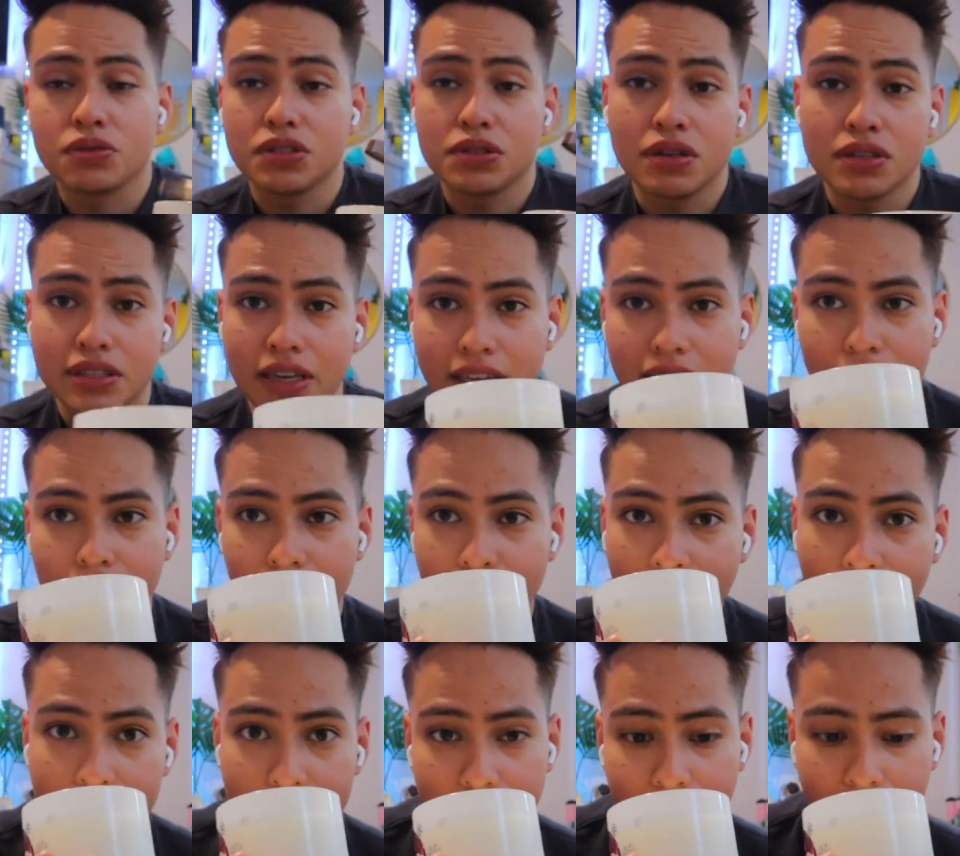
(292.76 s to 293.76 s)
one smells like a
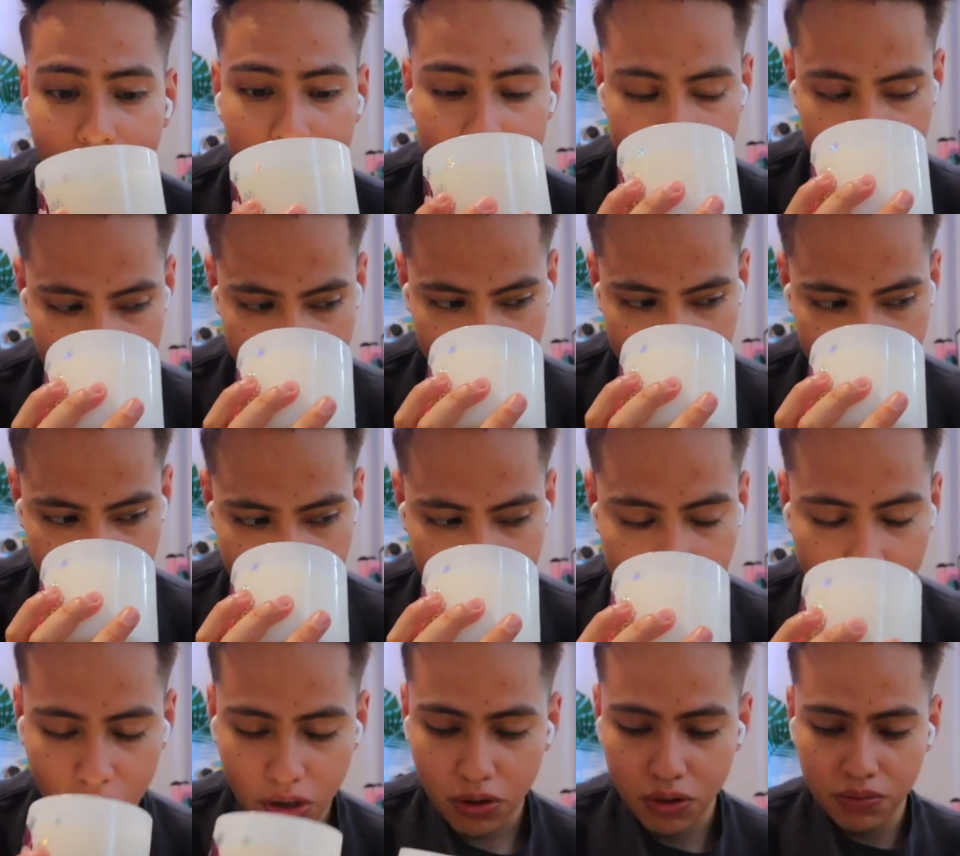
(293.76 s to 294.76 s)
candy cane.
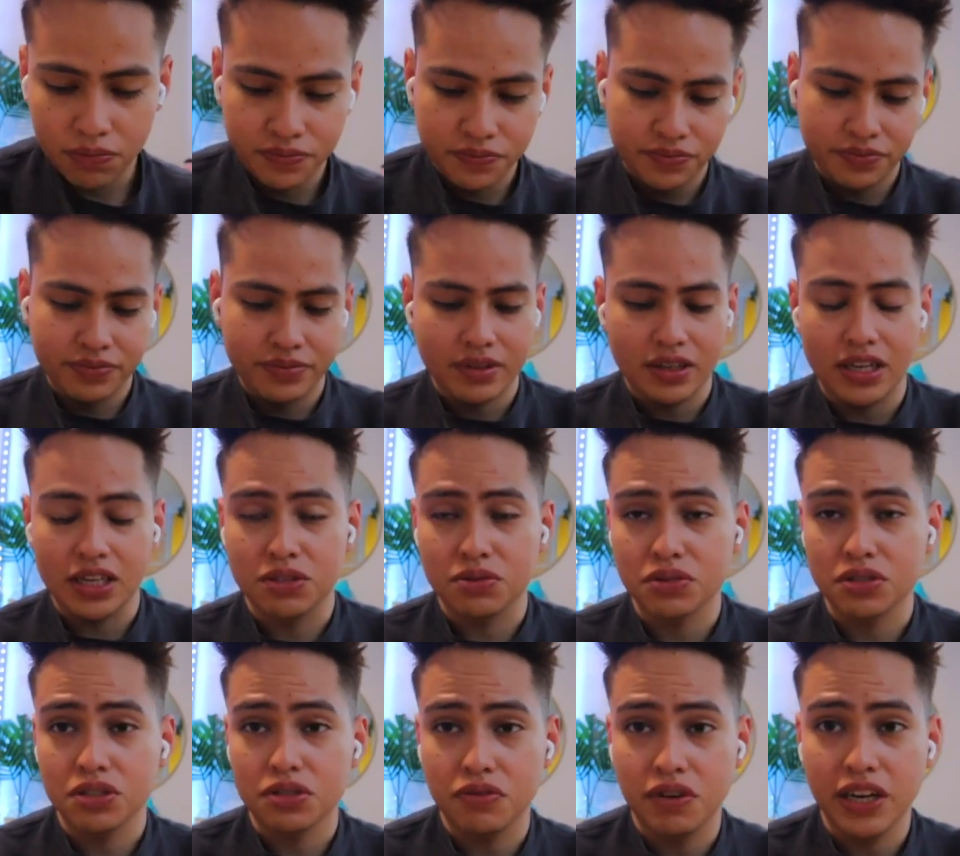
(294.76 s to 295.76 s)
So this
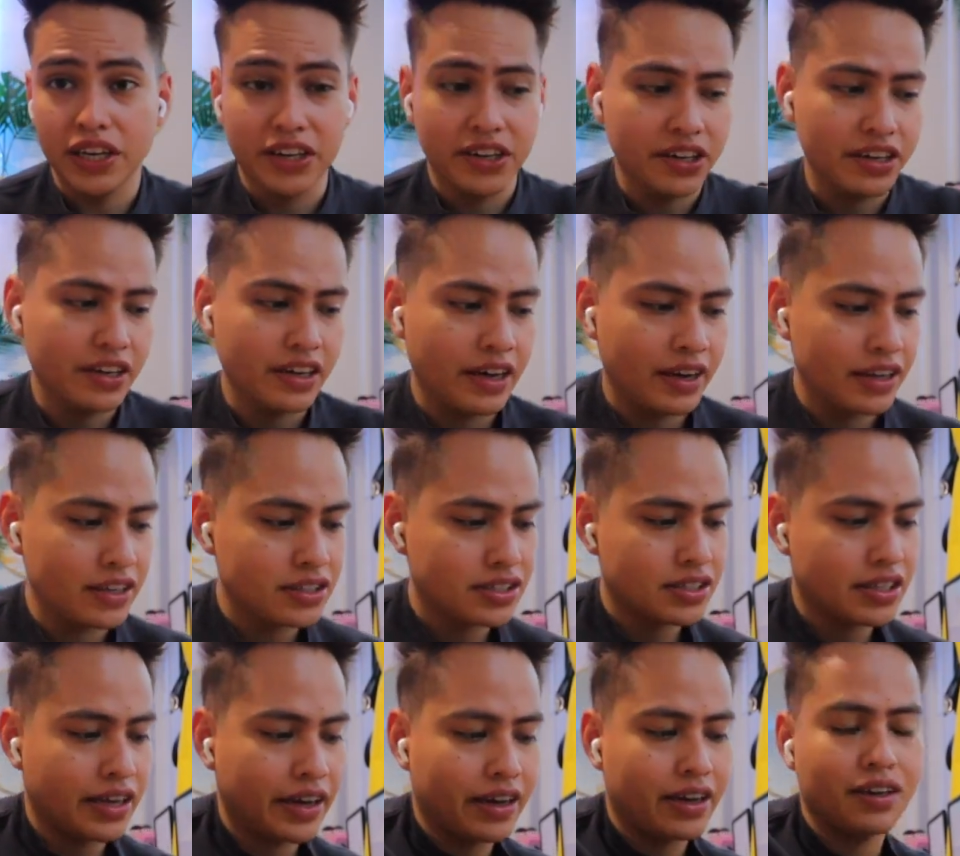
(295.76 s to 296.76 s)
one's really good, and
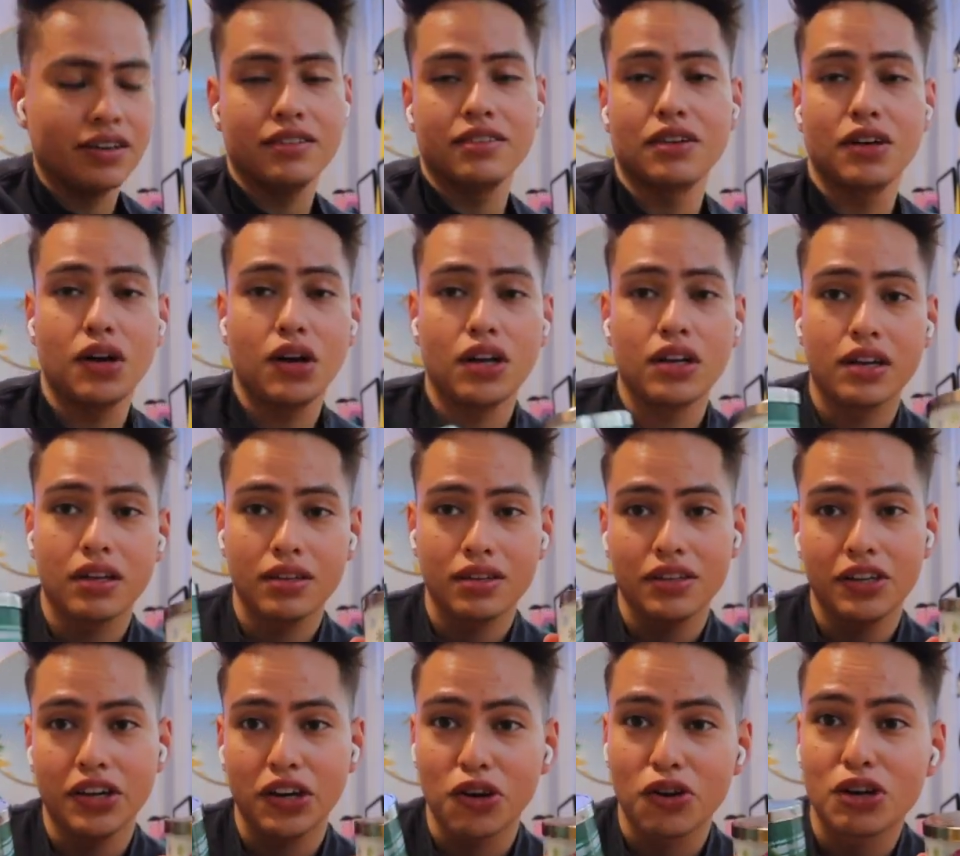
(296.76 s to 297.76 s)
it's like,
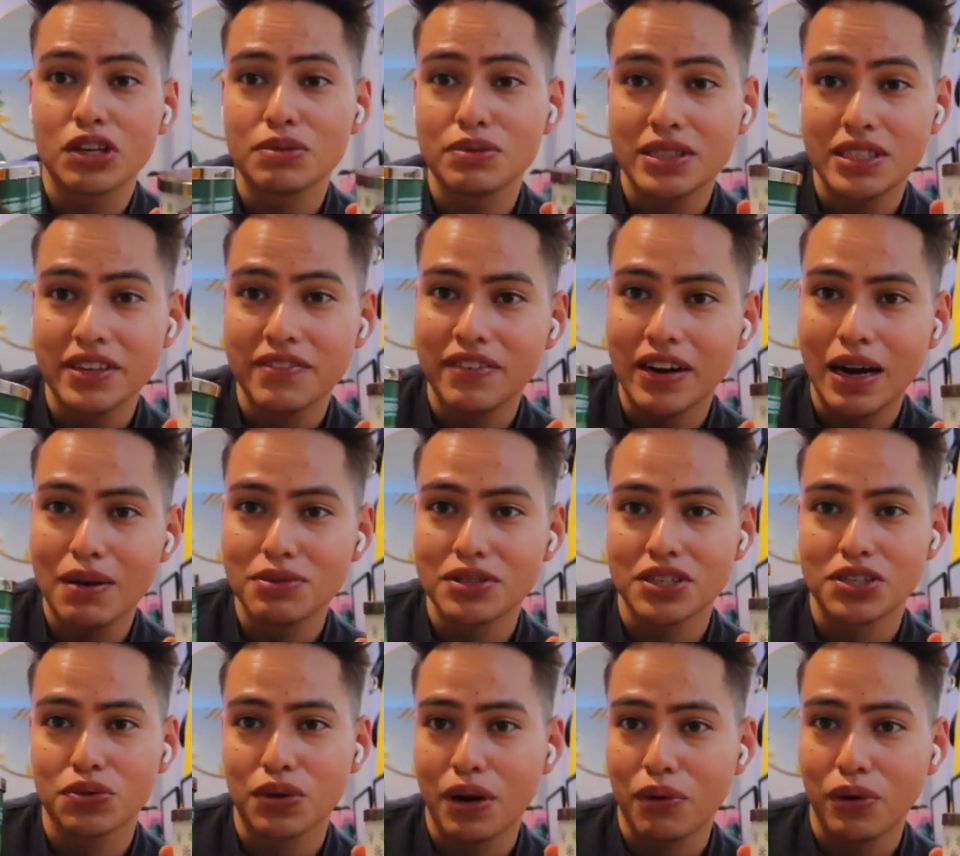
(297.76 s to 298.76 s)
you know, Christmassy vibes
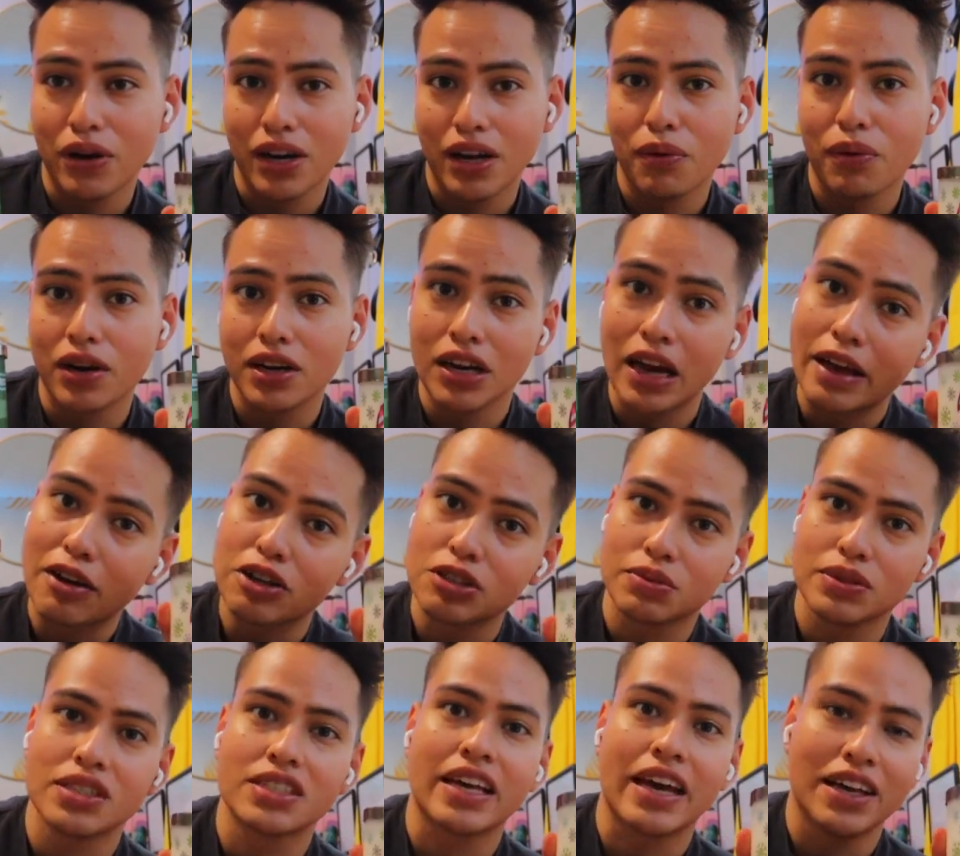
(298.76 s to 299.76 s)
is what I wanted. I wanted a
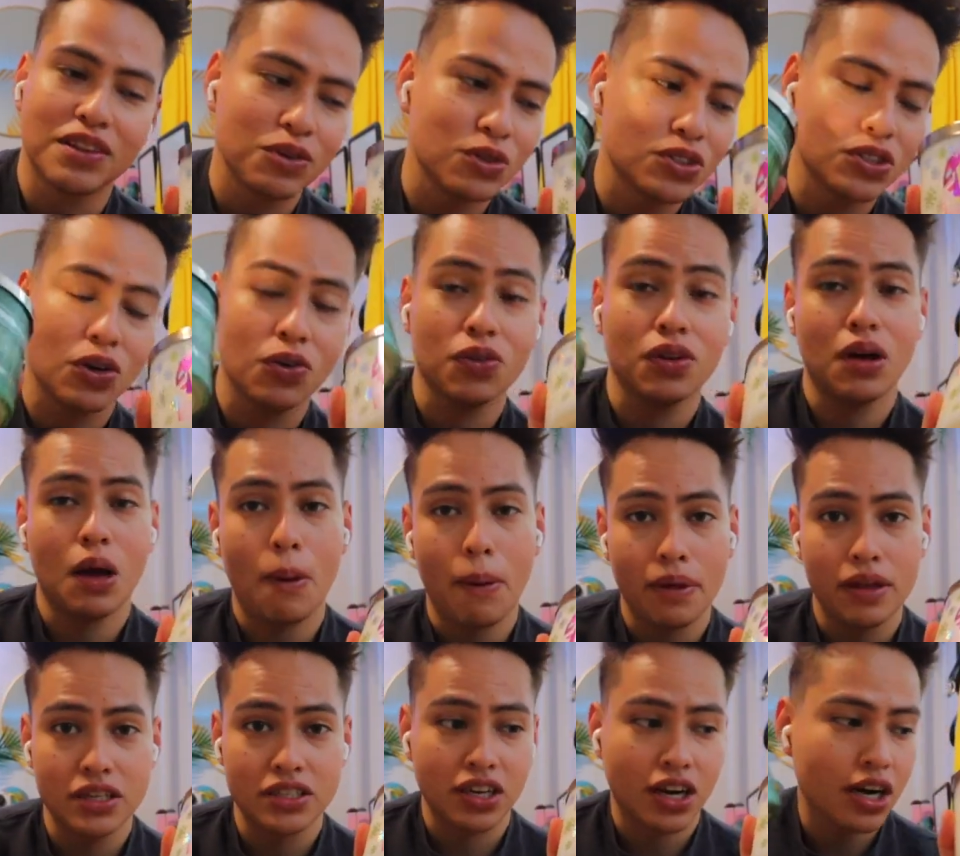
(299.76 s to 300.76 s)
Christmas candle, so
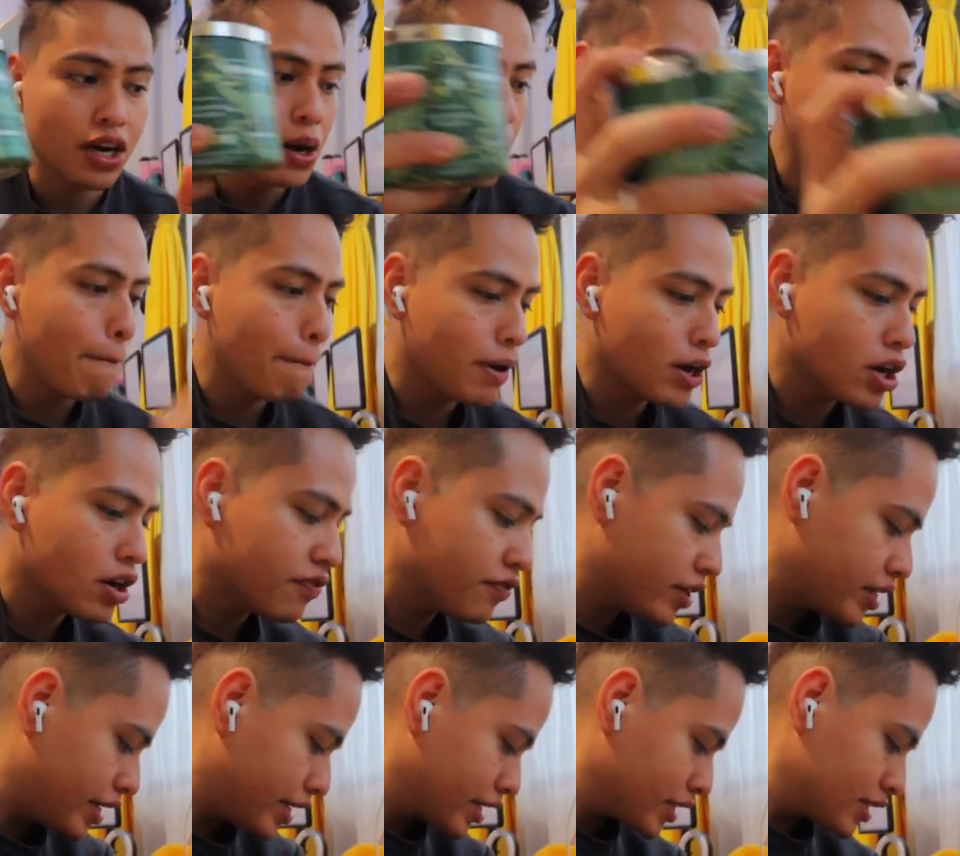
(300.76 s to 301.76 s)
these are
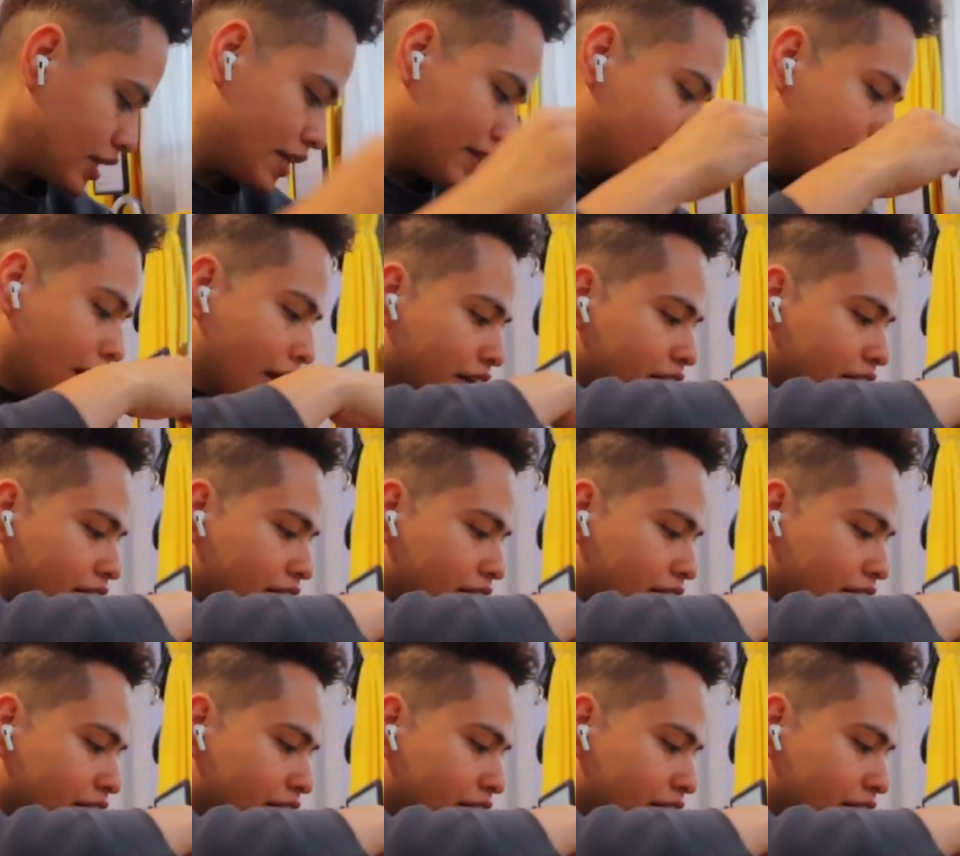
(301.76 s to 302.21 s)
perfect. And then I